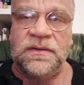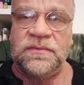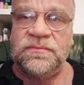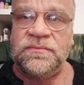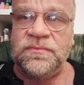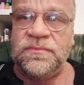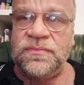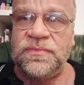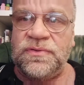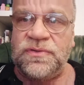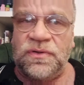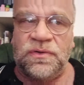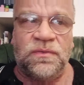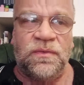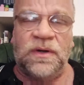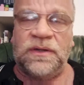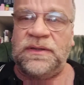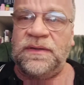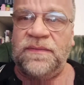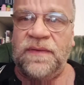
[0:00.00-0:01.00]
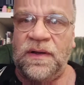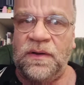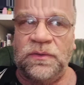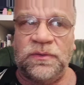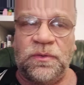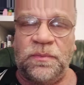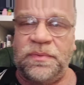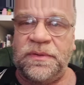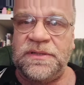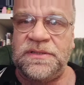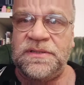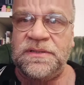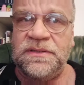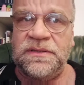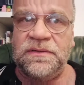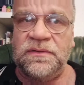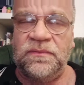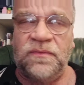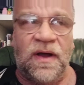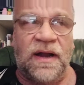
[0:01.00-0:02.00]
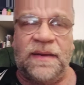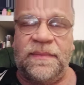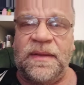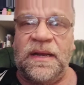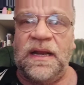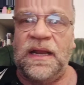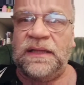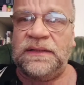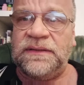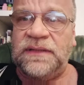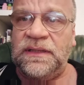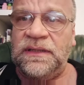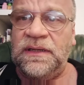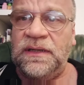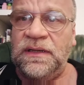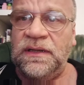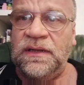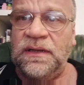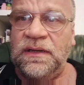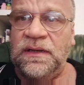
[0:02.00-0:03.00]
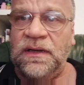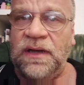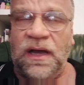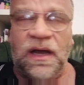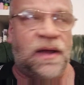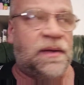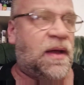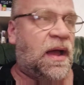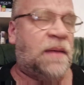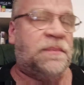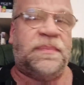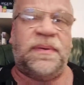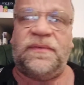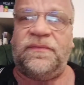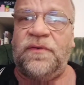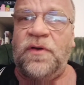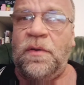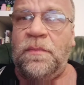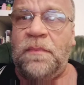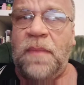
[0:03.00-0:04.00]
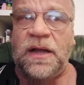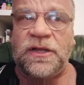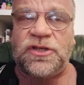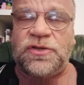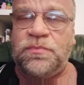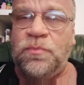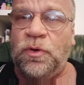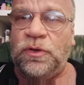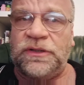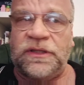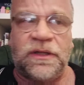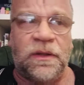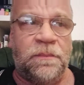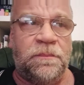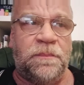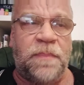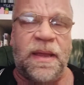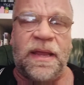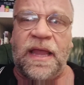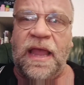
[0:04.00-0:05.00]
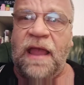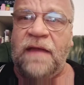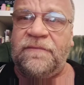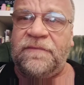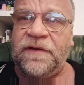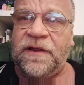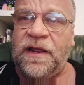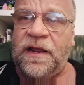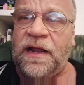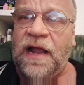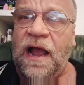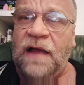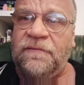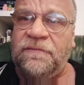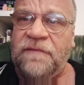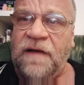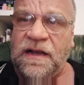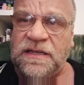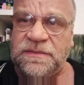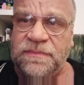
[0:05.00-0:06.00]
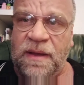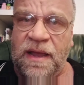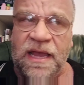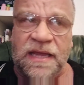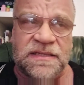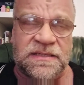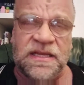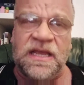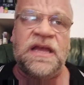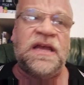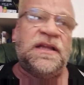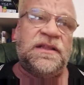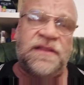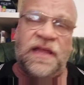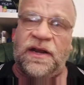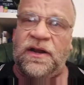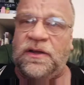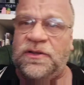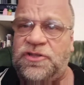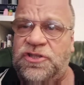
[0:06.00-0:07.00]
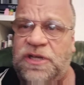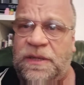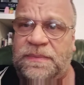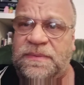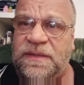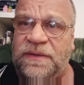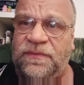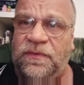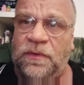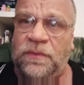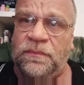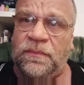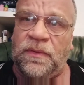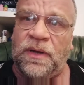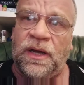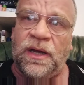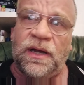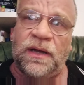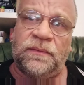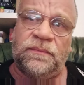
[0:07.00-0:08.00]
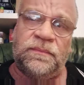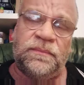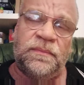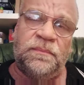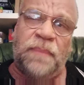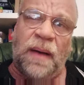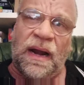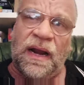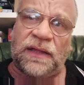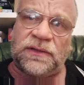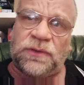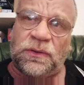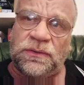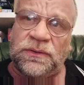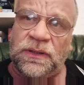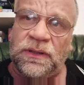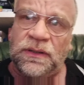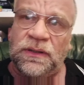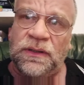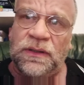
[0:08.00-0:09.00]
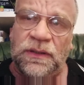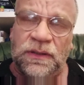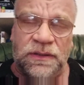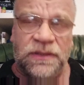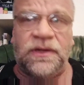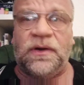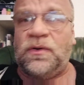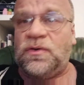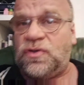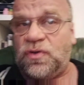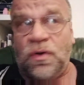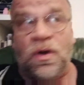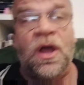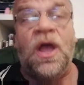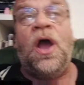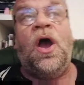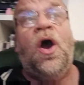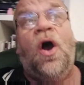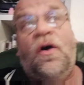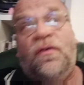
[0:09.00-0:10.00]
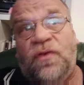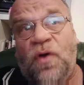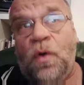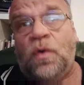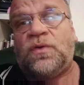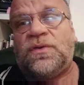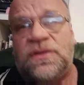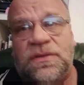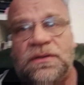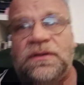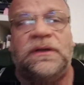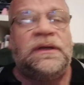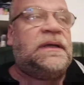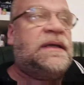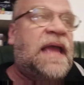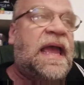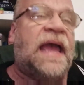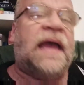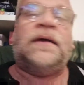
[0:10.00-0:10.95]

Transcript: so what if I go to prison while I'm in London? I prefer much more that a big African guy fucks my ass than a gypsy from Balaton. So of course, yeah,